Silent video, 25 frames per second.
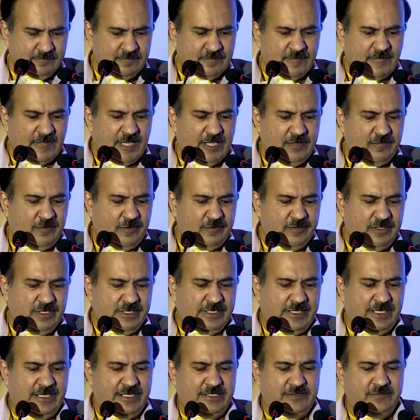This is one of the
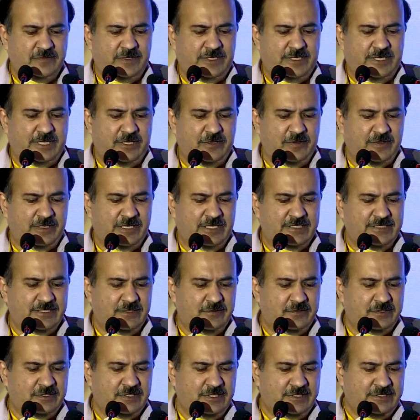cases we had done. You
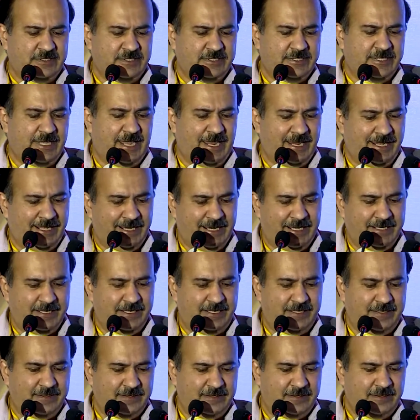can just, I had
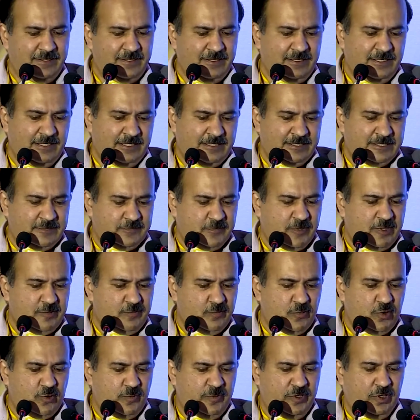added sperm
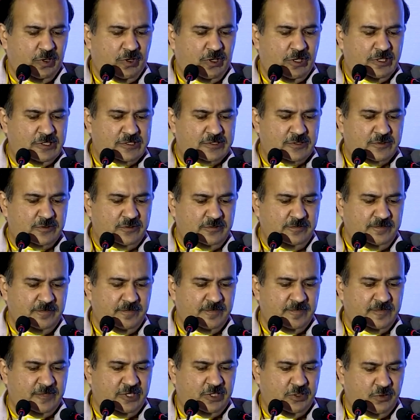mobile also,
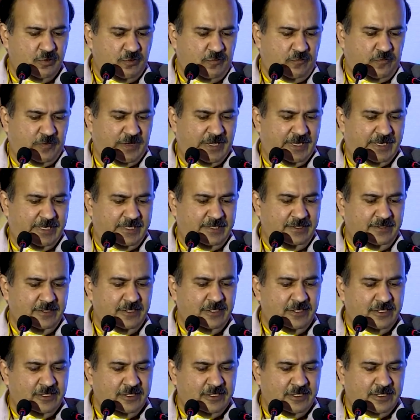theophylline.
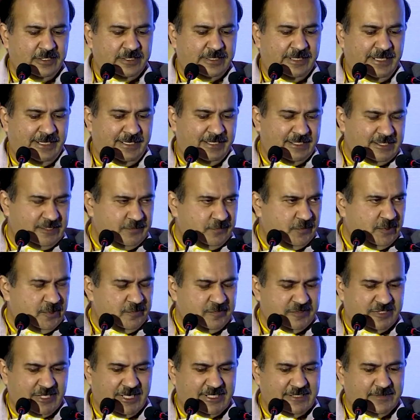Then the sperm
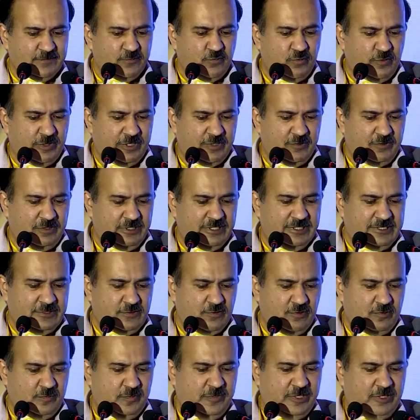starts moving. This
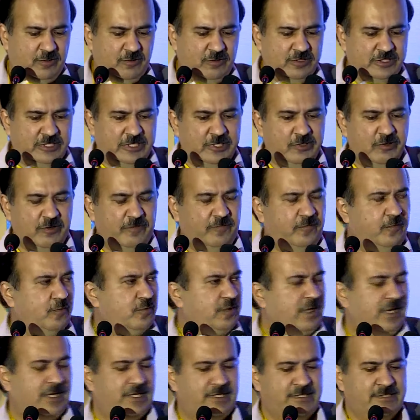took me around 3 or 4
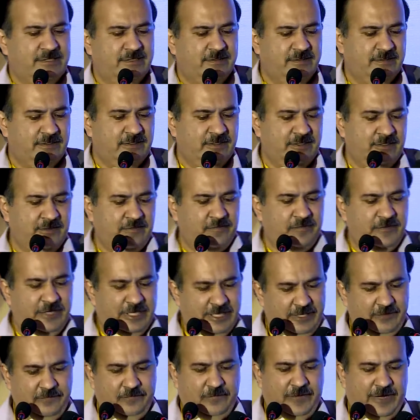hours. We
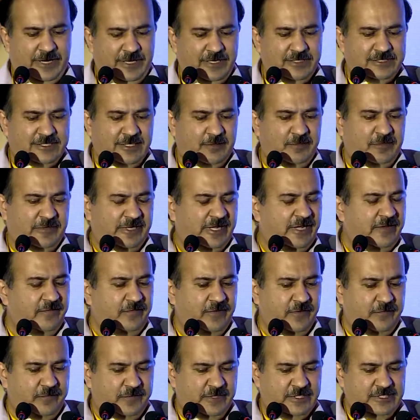did find some 10,
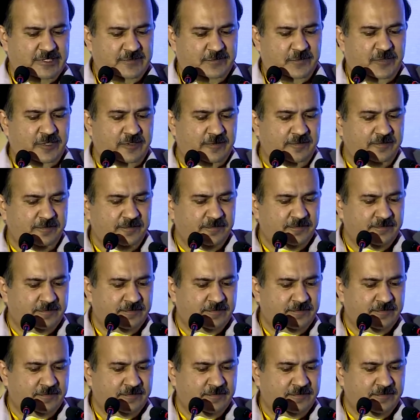15 sperm.